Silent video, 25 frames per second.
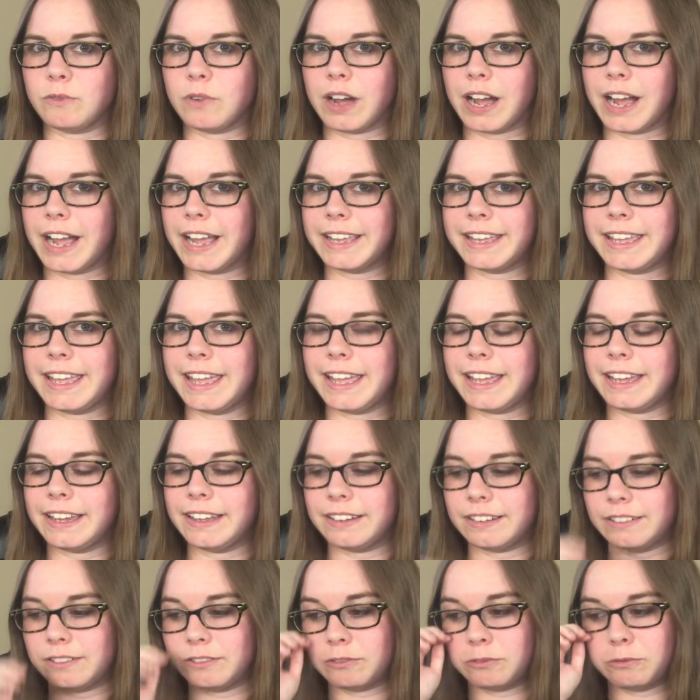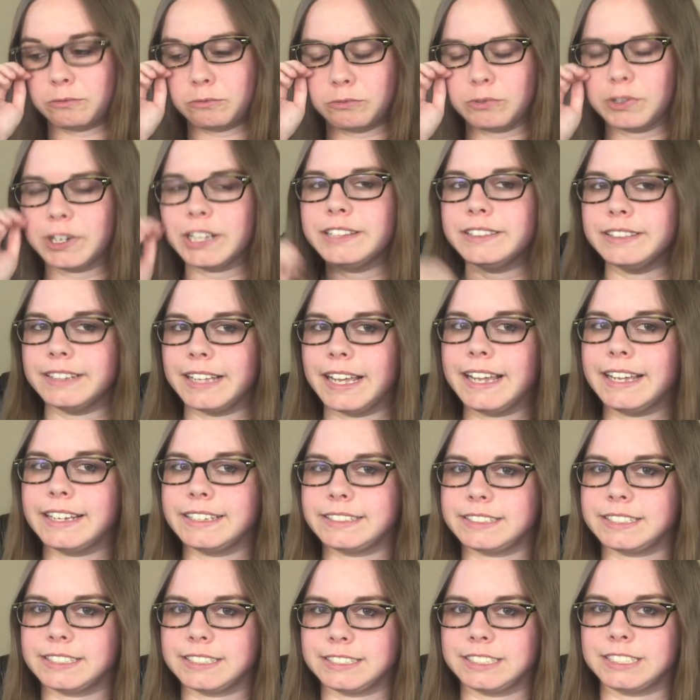I can't relate
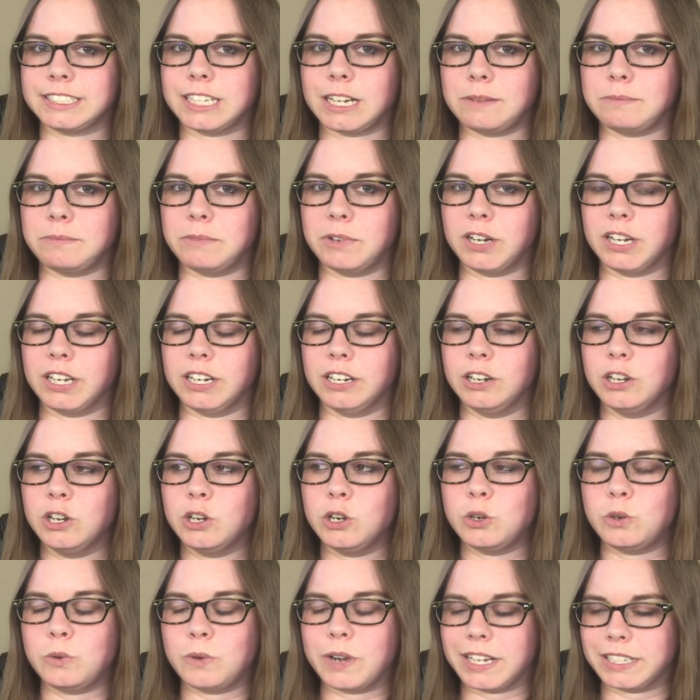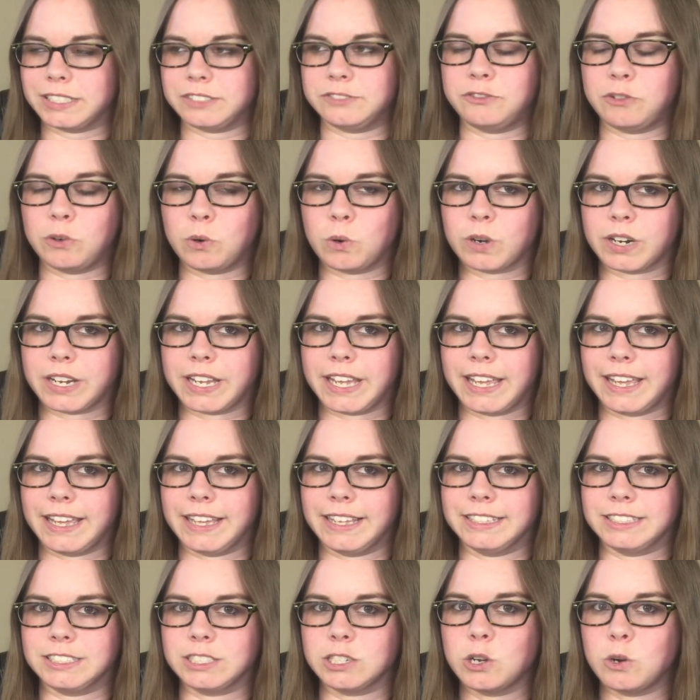to someone who has 4
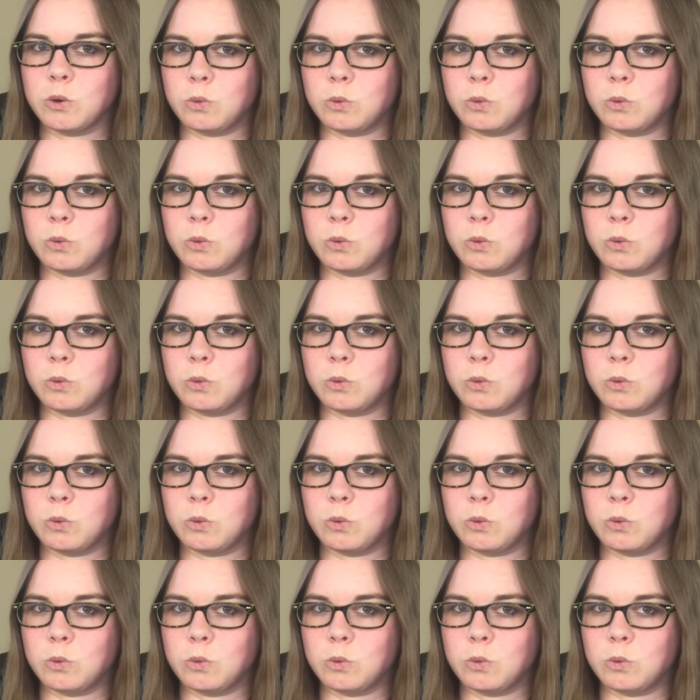kids,